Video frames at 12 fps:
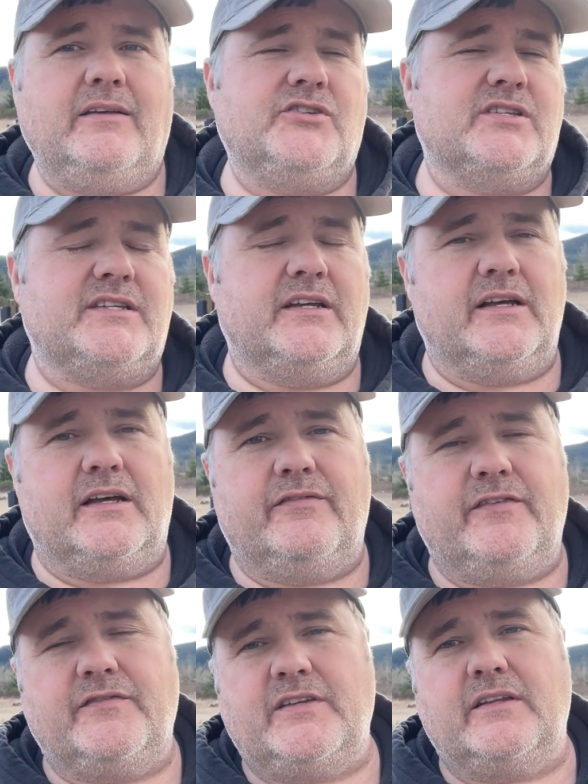just did a
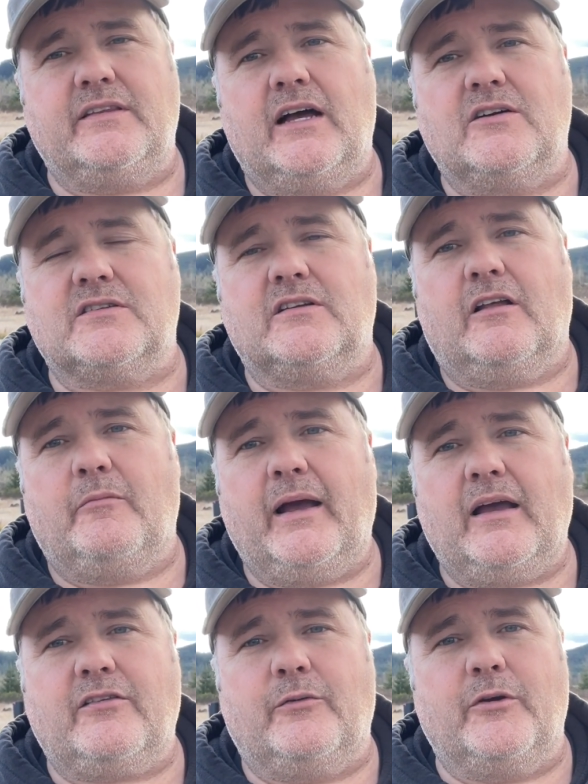$15,000
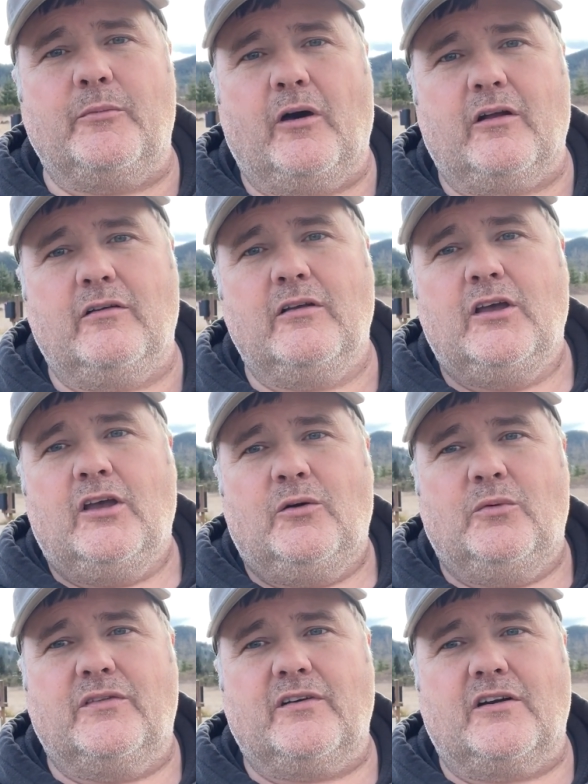bathroom remodel
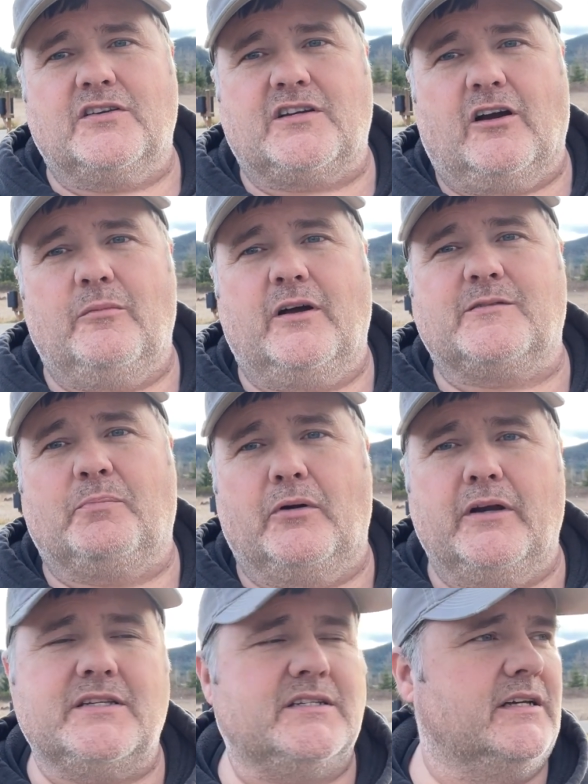with our Starbucks
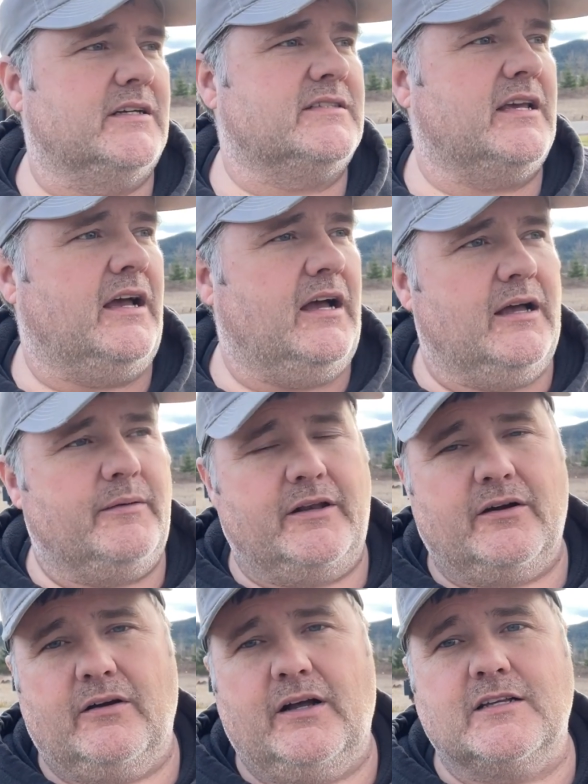baristas in
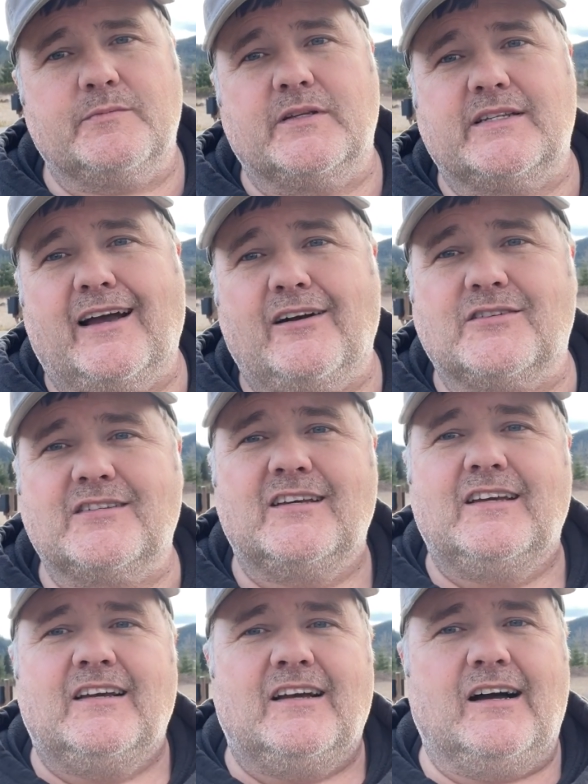her husband's house
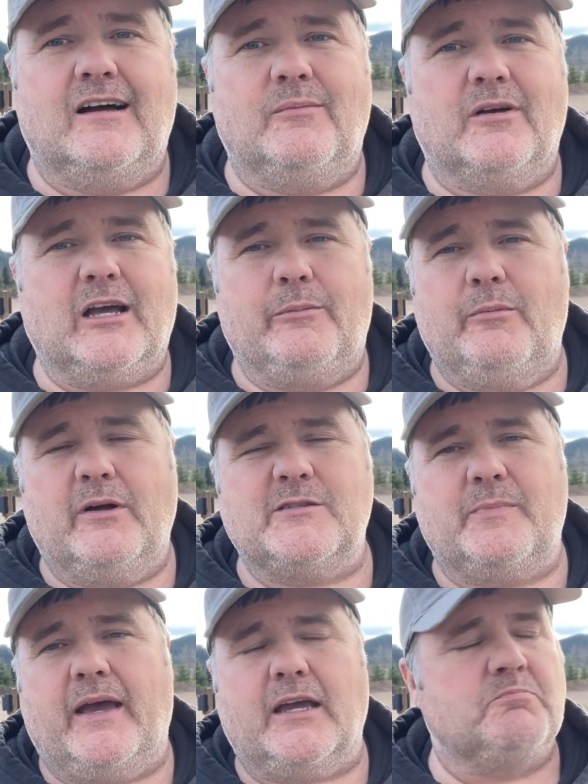a couple months
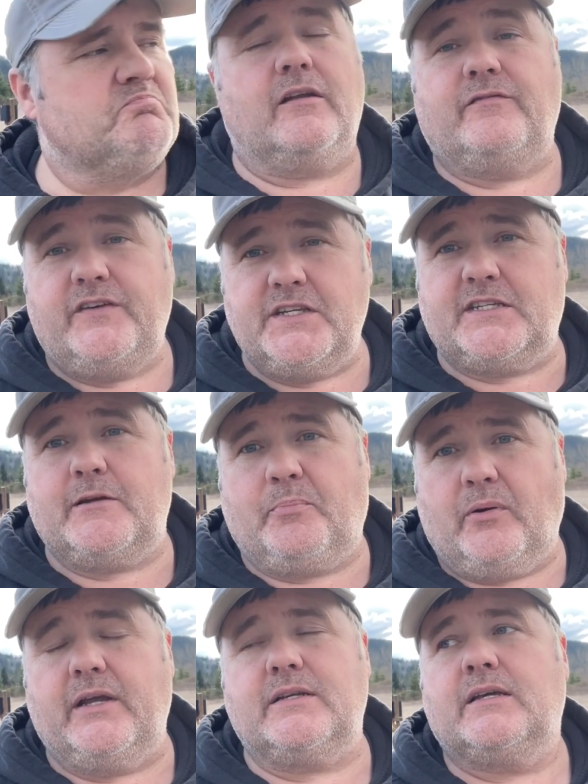back. In
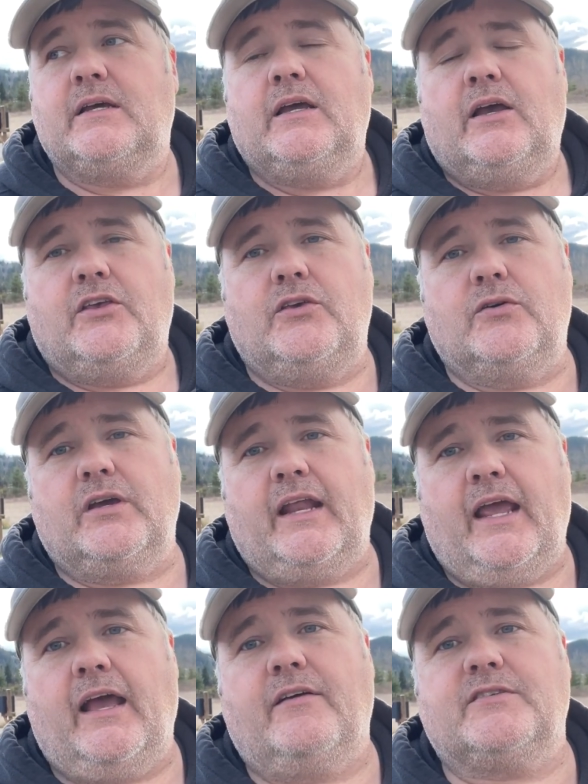Vistaprint, you can
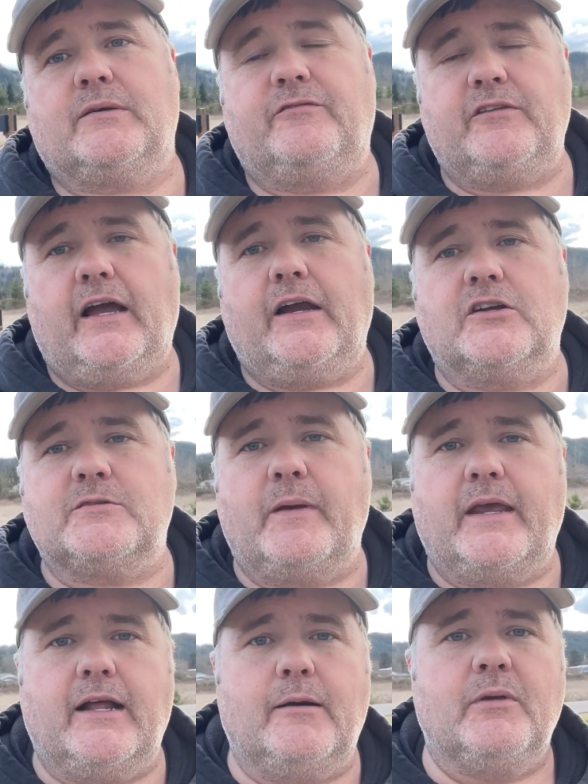have some flyers
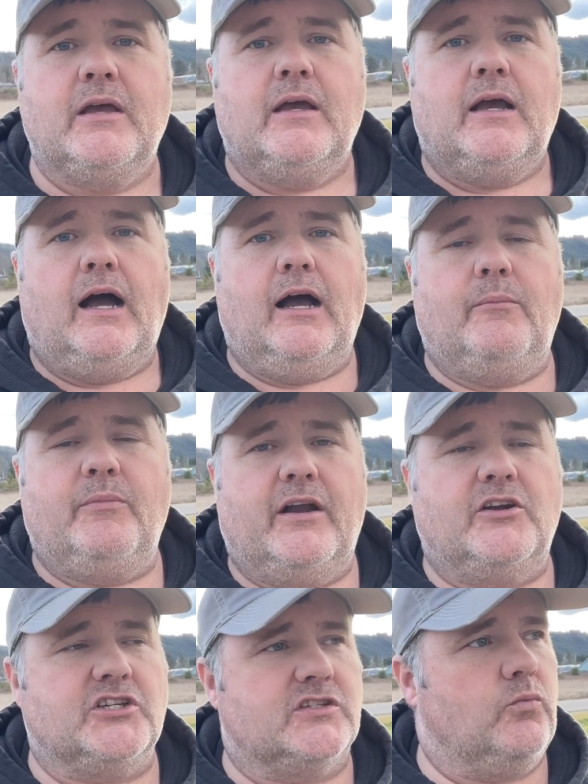made up that
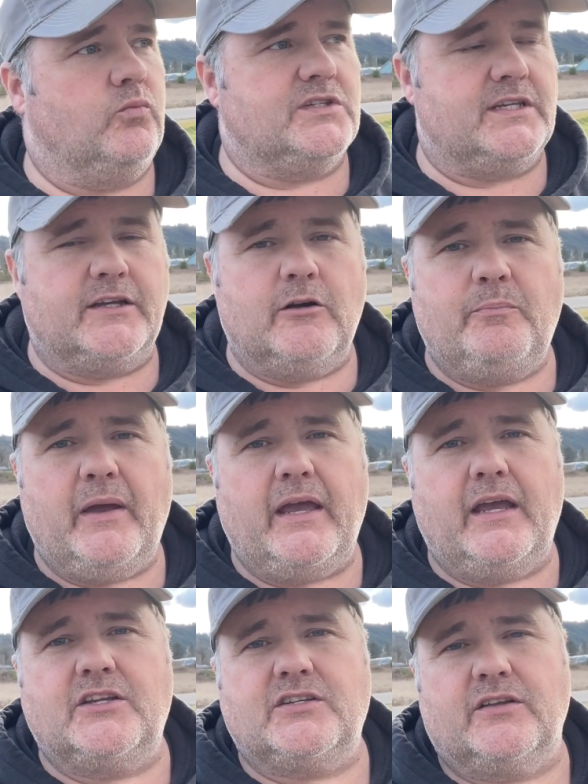are just single
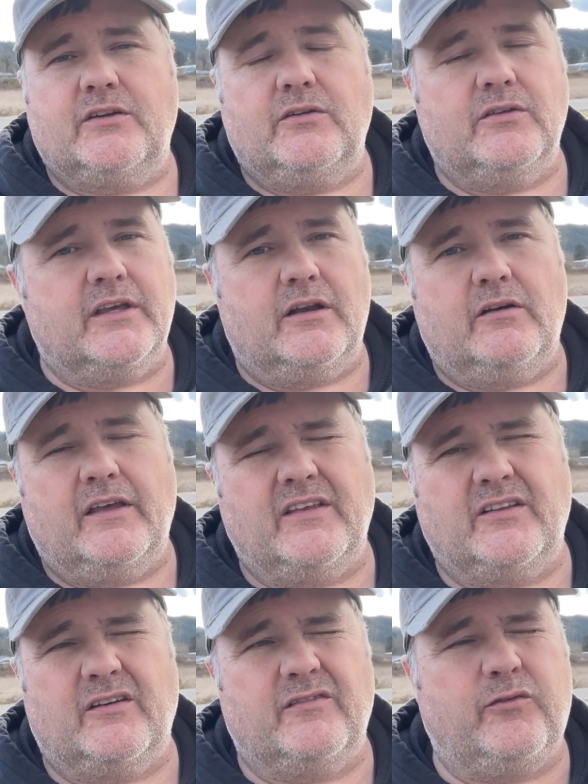page, little, you know, I
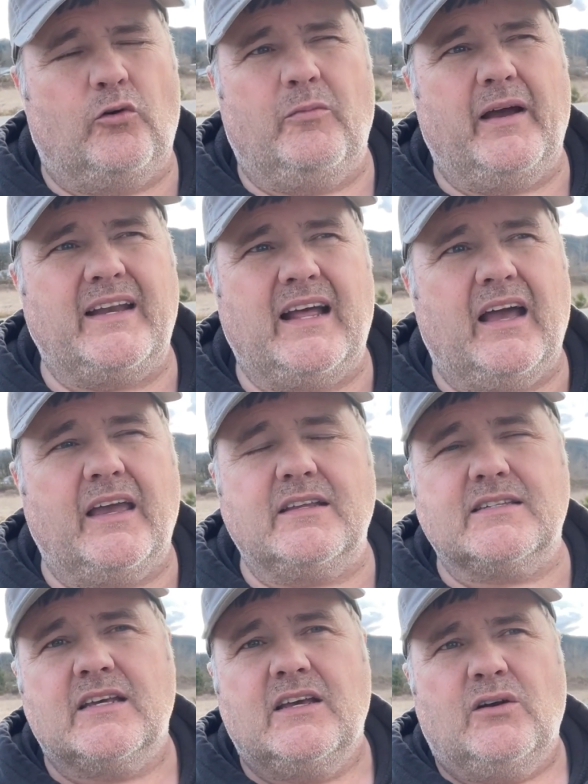think they're
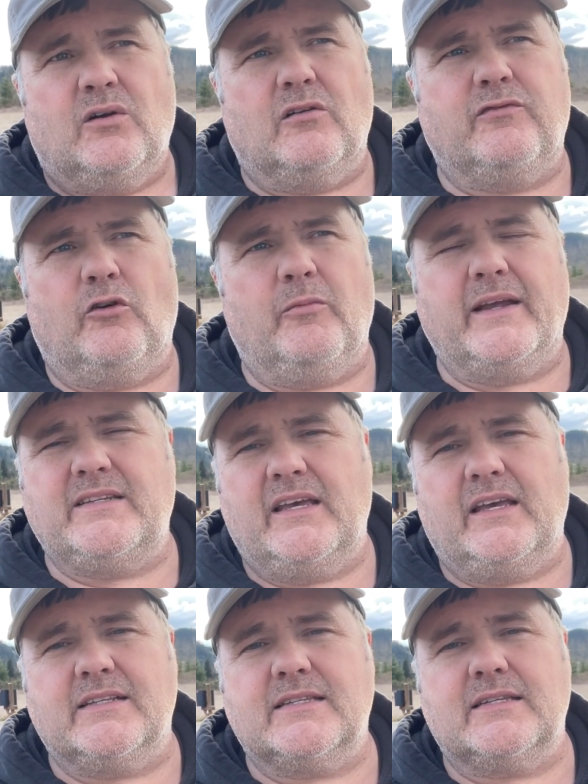4x9s or
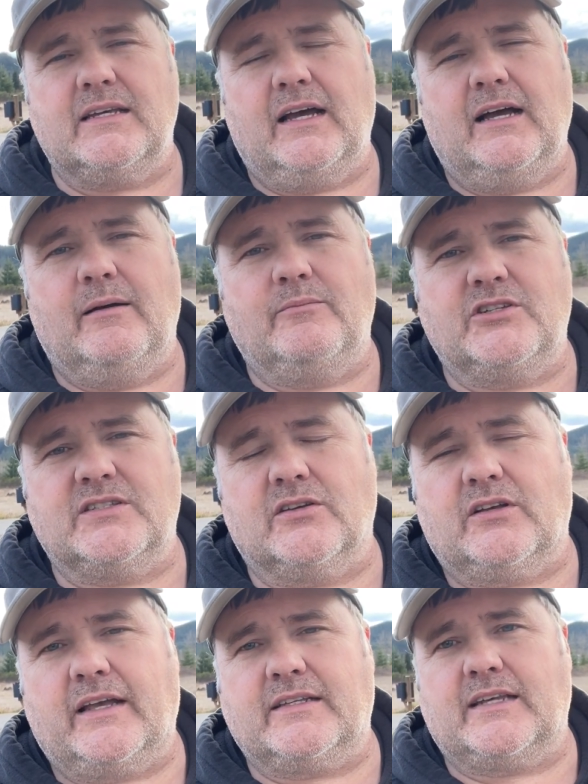4x10s, just
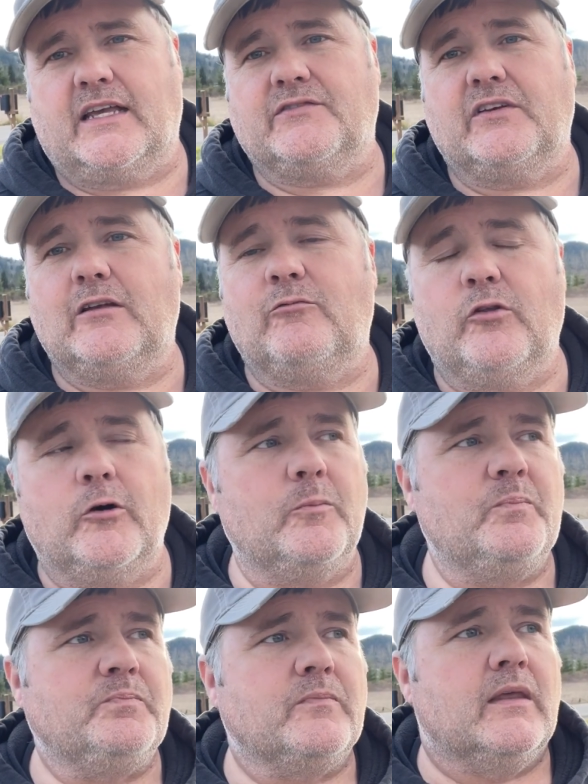look like the size of an envelope.